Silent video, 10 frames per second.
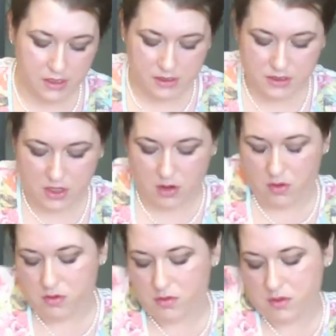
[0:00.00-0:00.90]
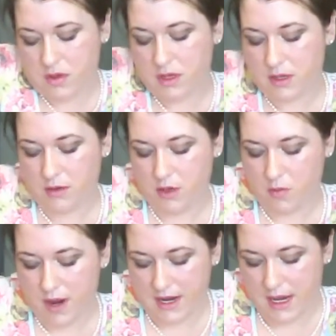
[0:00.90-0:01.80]
So you
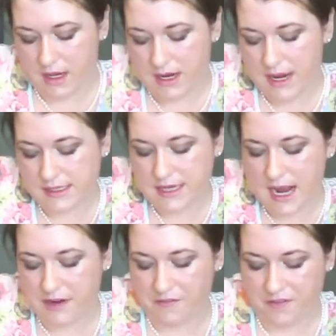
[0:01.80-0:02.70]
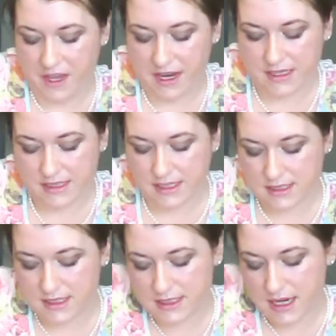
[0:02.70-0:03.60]
want it a nice kind of thick
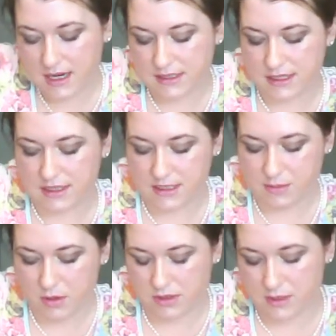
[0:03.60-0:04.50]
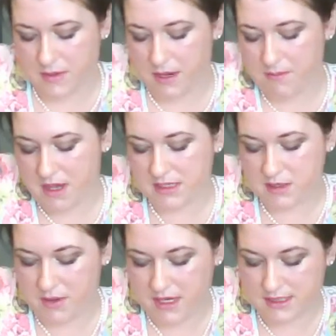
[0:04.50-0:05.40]
consistency because this is supposed to be meant
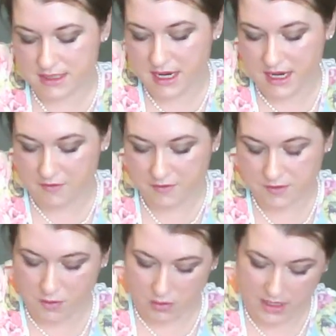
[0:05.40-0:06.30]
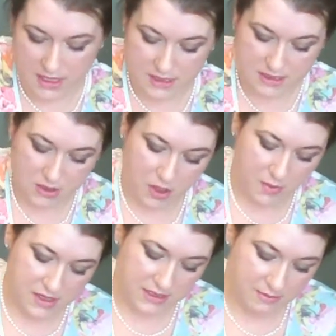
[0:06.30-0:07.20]
to be a skin exfoliant. So you
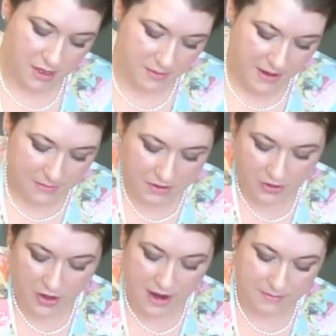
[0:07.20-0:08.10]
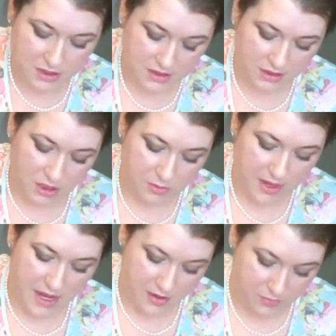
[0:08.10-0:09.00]
want somebody to be able to grab just a little
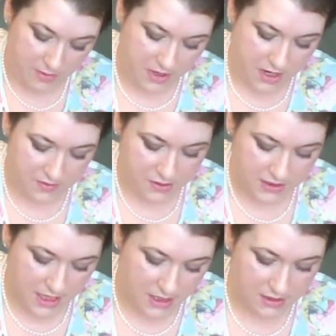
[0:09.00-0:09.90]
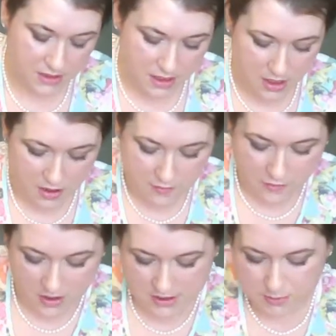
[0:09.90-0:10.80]
bit and rub it on their skin
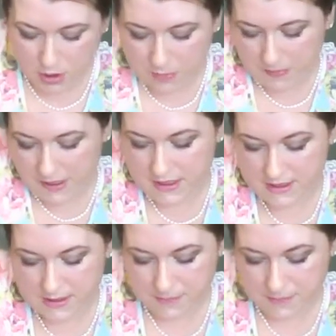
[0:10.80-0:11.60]
for its purpose.